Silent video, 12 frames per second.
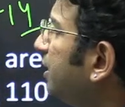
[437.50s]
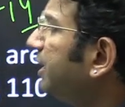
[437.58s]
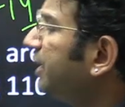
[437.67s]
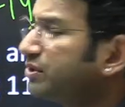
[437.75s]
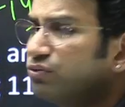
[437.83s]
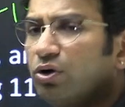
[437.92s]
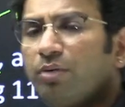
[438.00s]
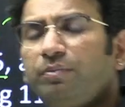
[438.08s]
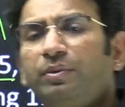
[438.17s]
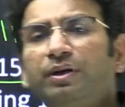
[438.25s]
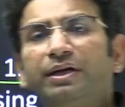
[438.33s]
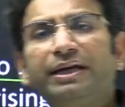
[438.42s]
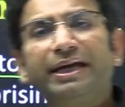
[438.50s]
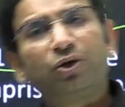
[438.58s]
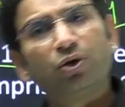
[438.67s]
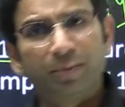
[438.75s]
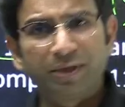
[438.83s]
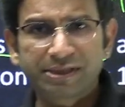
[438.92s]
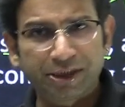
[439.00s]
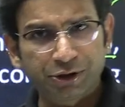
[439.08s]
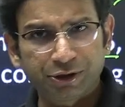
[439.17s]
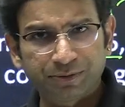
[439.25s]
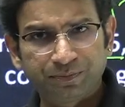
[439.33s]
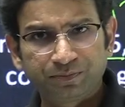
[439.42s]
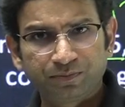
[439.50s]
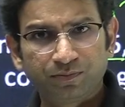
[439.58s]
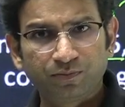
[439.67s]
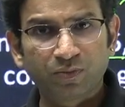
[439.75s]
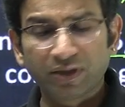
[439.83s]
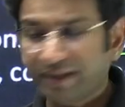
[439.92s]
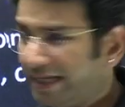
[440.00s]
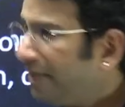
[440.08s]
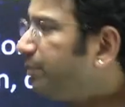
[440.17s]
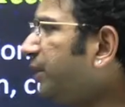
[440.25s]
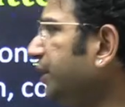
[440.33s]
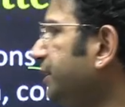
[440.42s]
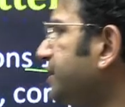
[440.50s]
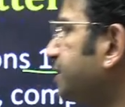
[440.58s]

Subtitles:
is from economics section. That means